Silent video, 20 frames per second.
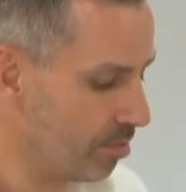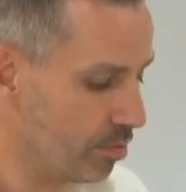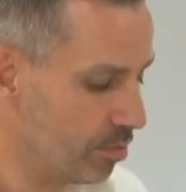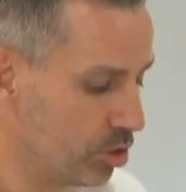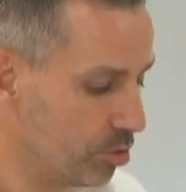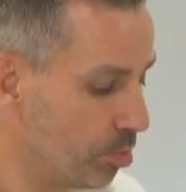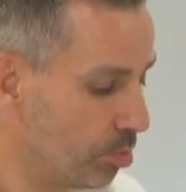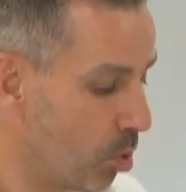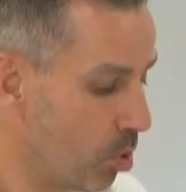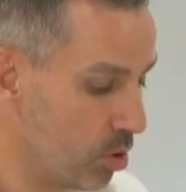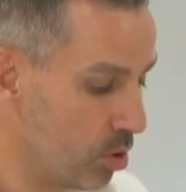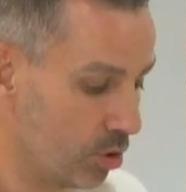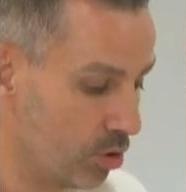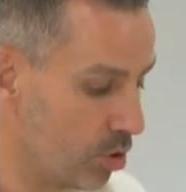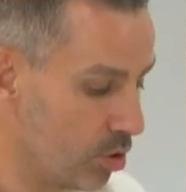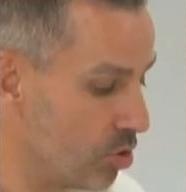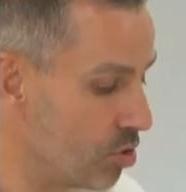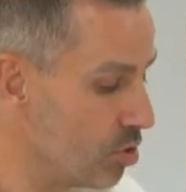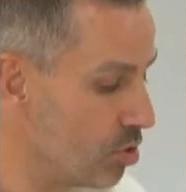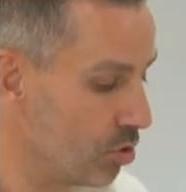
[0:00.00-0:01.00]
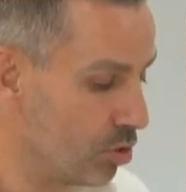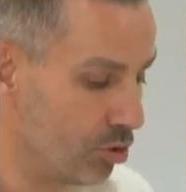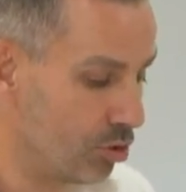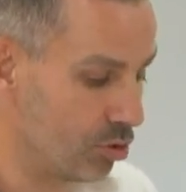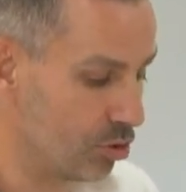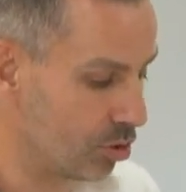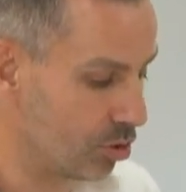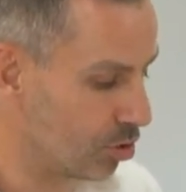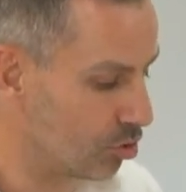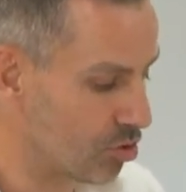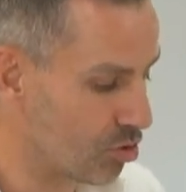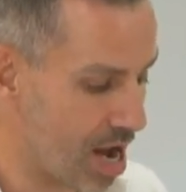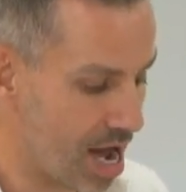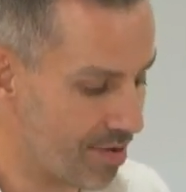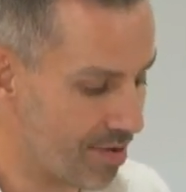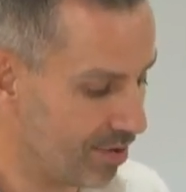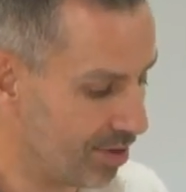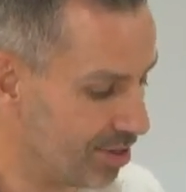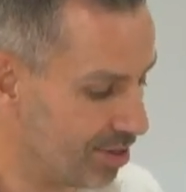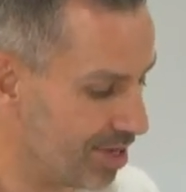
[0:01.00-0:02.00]
sport to news to
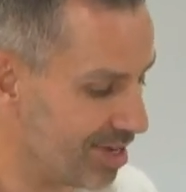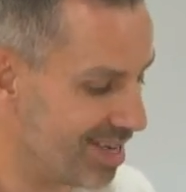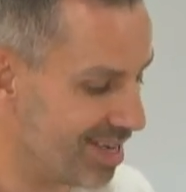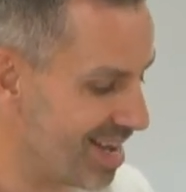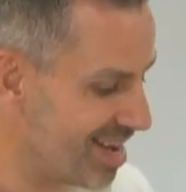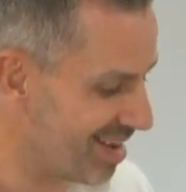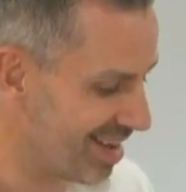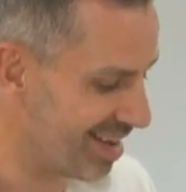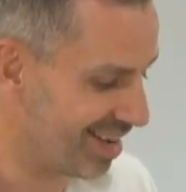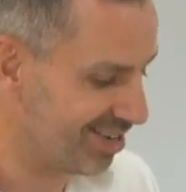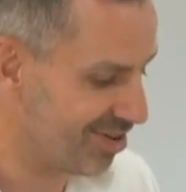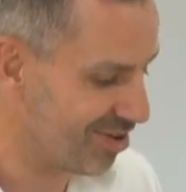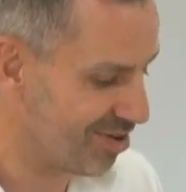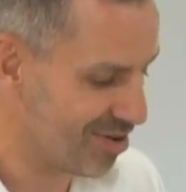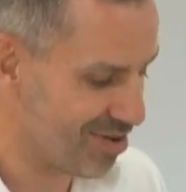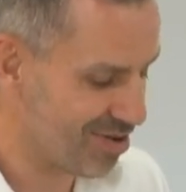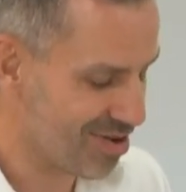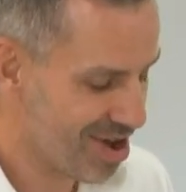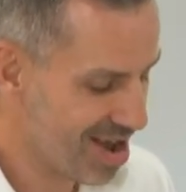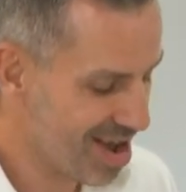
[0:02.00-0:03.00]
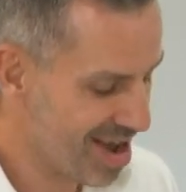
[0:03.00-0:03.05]
travel to dating to